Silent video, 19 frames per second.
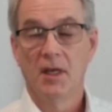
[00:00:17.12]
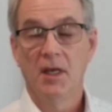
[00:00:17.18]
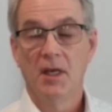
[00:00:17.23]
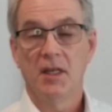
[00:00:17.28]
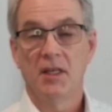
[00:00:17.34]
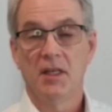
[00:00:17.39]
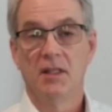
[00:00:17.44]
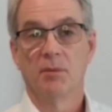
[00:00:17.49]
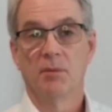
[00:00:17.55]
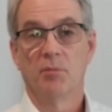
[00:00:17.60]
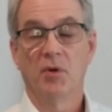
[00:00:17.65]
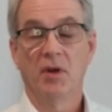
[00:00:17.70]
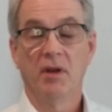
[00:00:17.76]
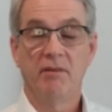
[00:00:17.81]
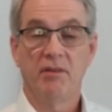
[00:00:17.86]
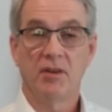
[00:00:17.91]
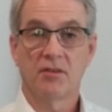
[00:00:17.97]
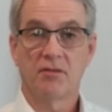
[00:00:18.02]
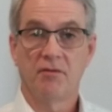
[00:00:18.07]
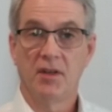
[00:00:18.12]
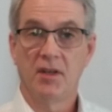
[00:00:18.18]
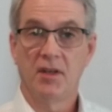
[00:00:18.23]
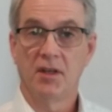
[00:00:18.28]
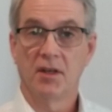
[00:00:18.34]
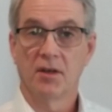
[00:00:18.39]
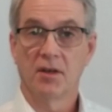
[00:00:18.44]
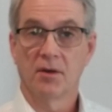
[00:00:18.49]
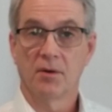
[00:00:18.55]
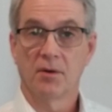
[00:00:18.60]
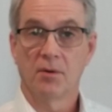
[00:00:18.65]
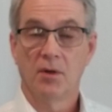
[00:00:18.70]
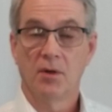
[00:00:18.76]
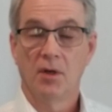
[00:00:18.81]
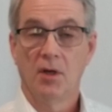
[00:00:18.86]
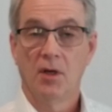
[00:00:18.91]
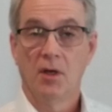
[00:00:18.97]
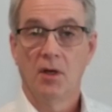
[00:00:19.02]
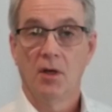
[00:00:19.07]
In the previous video,
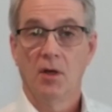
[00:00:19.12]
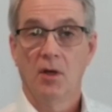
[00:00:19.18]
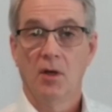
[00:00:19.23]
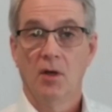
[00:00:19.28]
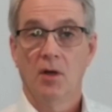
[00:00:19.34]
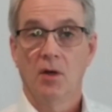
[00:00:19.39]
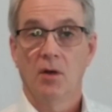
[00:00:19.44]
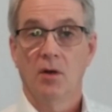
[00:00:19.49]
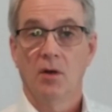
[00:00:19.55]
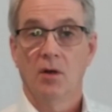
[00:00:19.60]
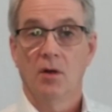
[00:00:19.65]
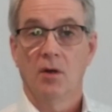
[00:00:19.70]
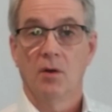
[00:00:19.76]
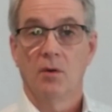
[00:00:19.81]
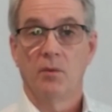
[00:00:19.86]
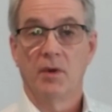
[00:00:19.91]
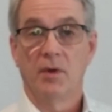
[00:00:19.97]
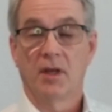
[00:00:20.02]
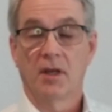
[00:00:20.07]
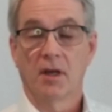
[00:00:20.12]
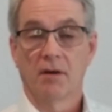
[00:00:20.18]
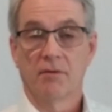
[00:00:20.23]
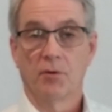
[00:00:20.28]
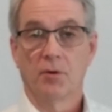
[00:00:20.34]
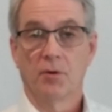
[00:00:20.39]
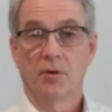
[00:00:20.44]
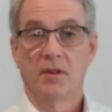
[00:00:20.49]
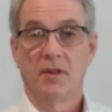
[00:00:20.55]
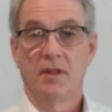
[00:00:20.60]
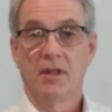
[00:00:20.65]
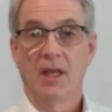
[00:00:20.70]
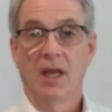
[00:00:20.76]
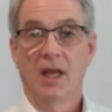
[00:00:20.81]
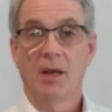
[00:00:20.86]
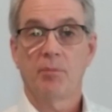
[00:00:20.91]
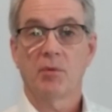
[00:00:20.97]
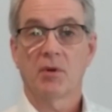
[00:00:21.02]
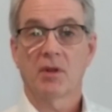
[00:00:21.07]
we covered the
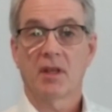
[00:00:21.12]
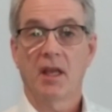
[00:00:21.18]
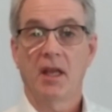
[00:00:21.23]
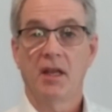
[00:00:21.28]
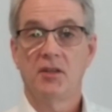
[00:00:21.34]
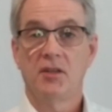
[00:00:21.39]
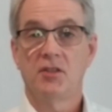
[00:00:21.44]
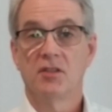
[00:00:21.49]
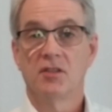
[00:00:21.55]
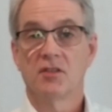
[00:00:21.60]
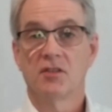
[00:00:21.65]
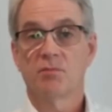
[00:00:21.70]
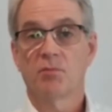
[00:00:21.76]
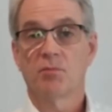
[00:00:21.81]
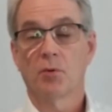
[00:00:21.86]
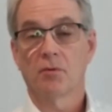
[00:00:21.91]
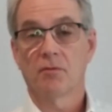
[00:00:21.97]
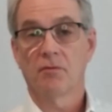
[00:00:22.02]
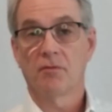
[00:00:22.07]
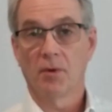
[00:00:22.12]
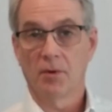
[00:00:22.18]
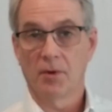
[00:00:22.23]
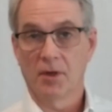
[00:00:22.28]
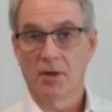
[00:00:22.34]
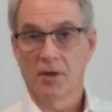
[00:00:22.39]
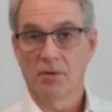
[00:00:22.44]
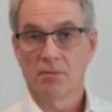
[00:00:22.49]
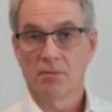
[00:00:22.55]
applications portfolio.